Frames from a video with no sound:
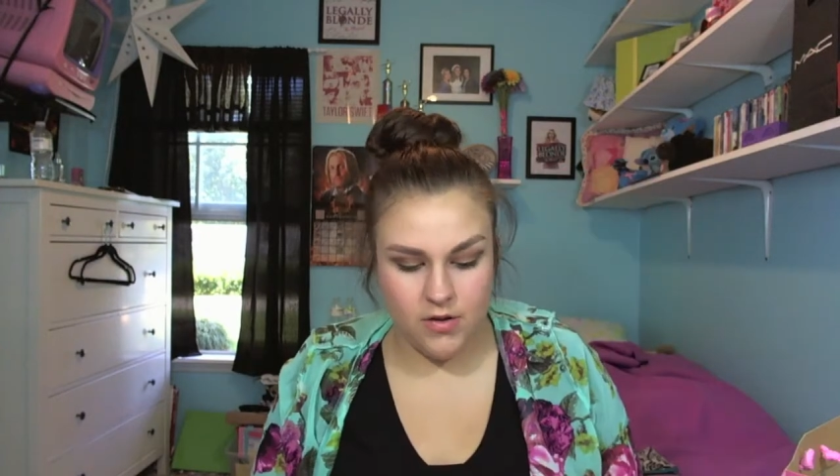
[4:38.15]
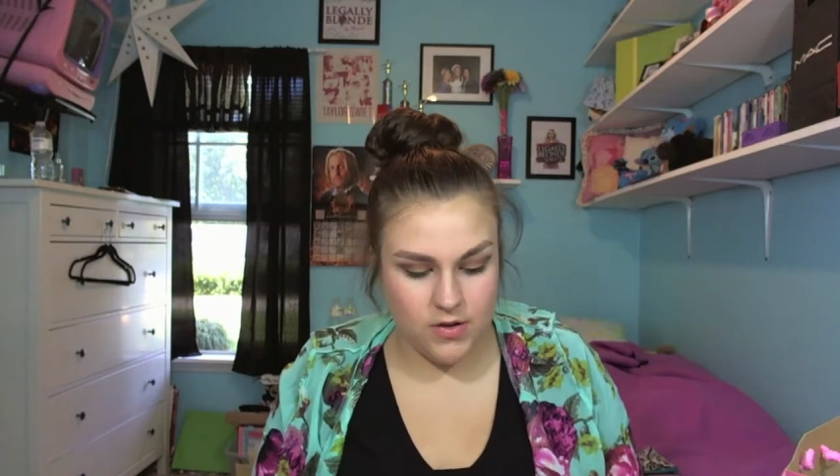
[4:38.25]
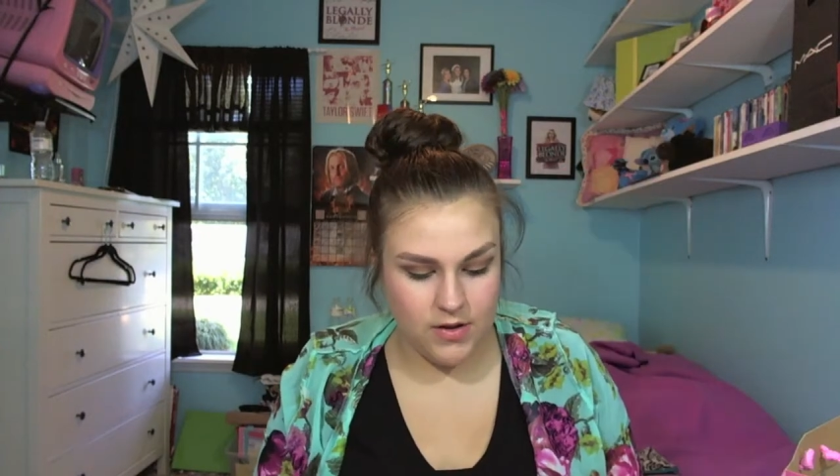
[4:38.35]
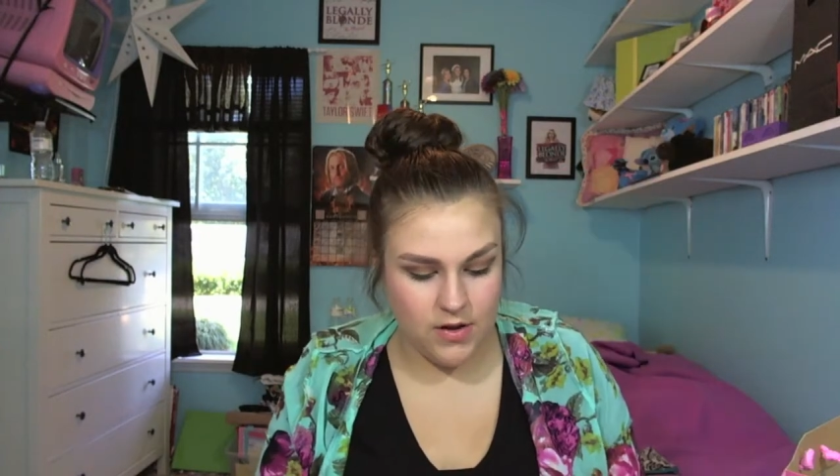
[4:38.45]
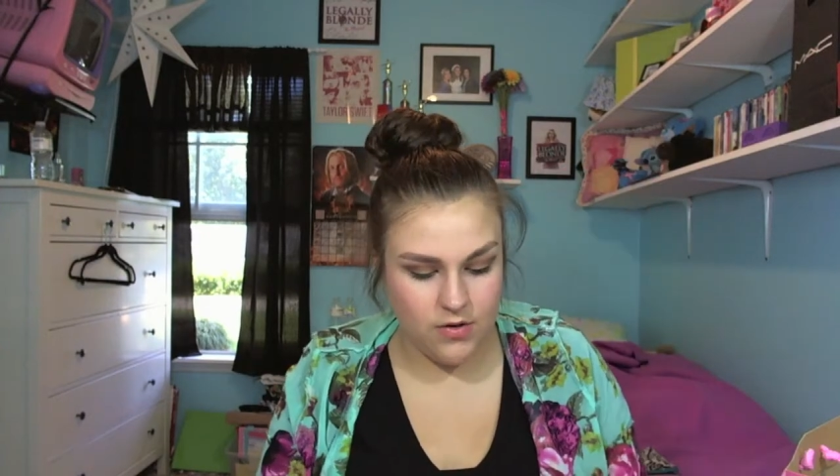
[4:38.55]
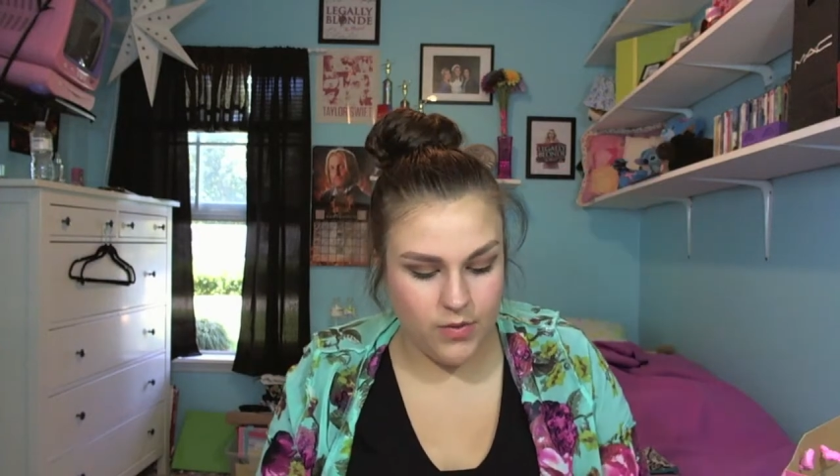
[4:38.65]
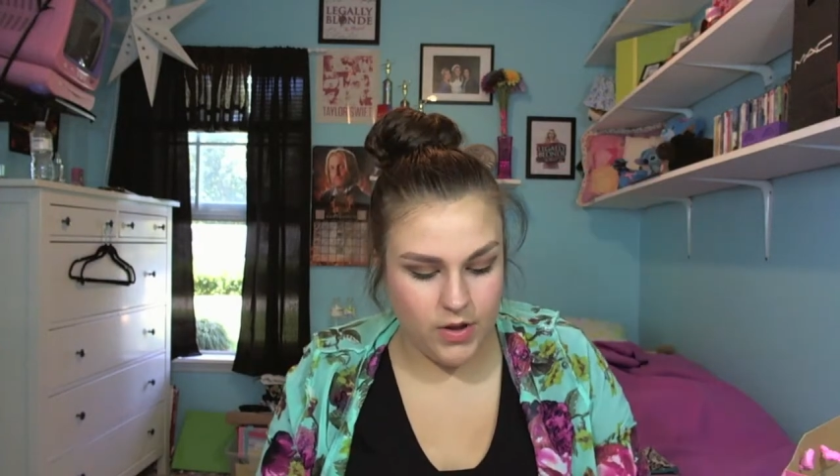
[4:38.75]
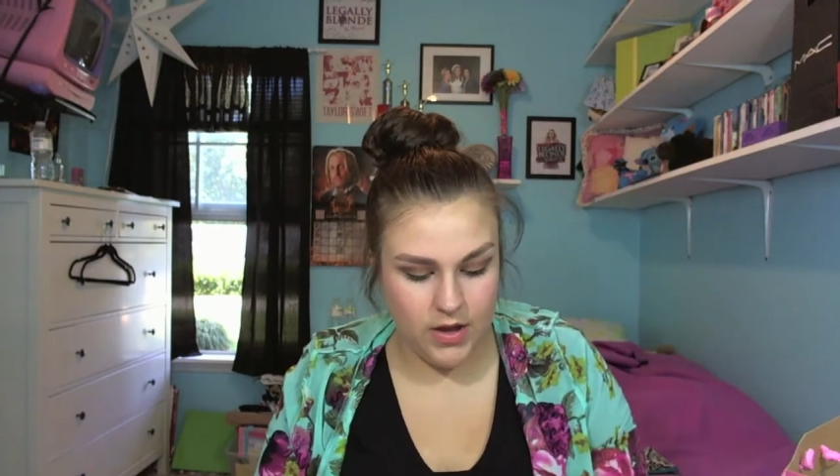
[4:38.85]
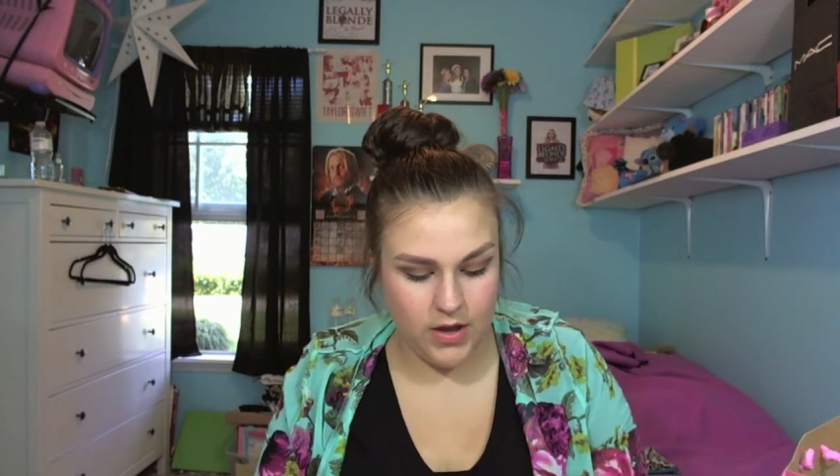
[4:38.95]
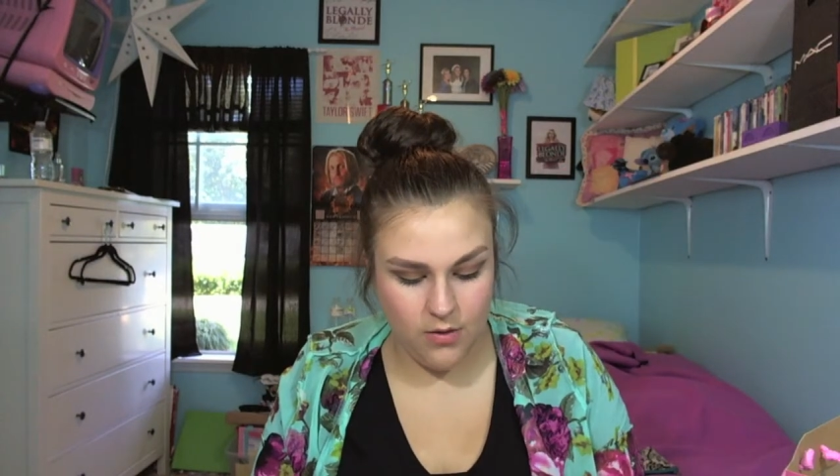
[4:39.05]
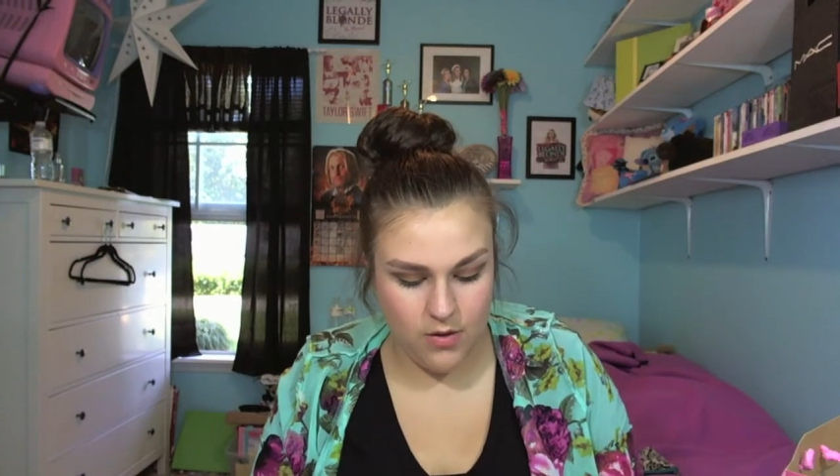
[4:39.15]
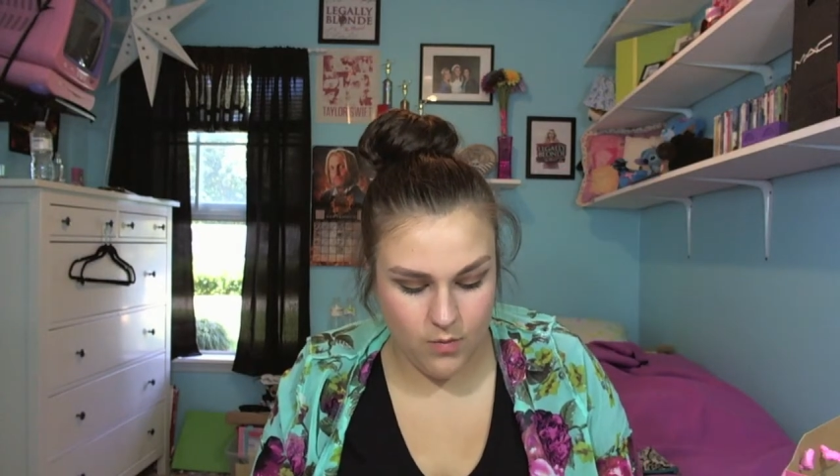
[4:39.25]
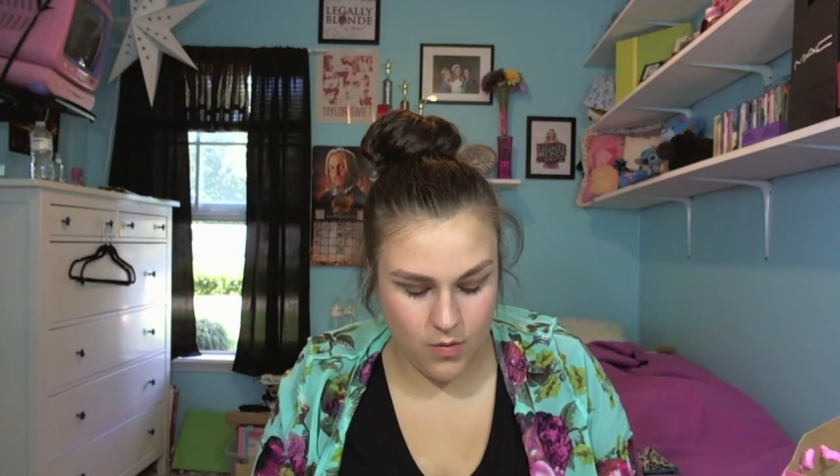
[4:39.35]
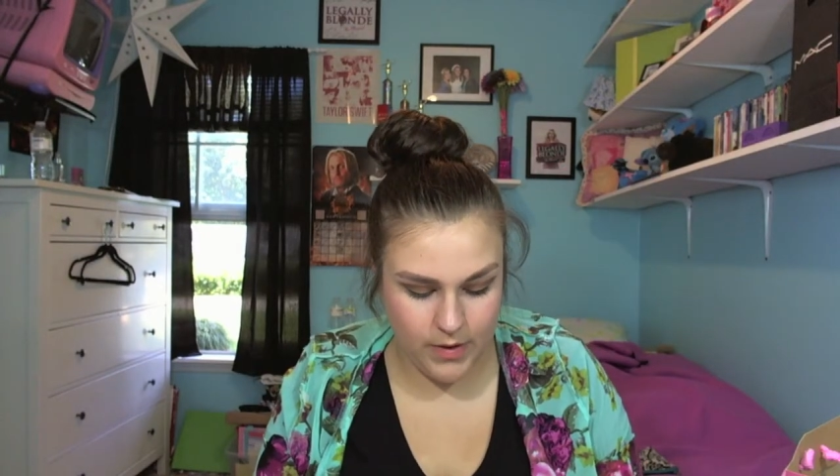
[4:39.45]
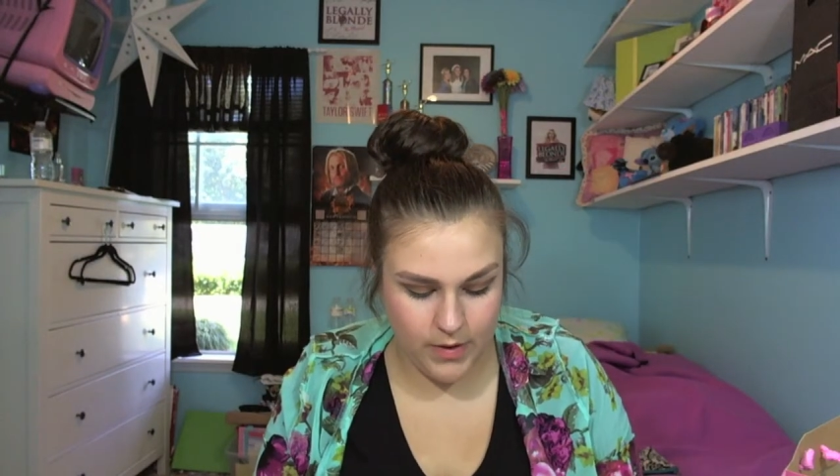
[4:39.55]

so this is really cute and will be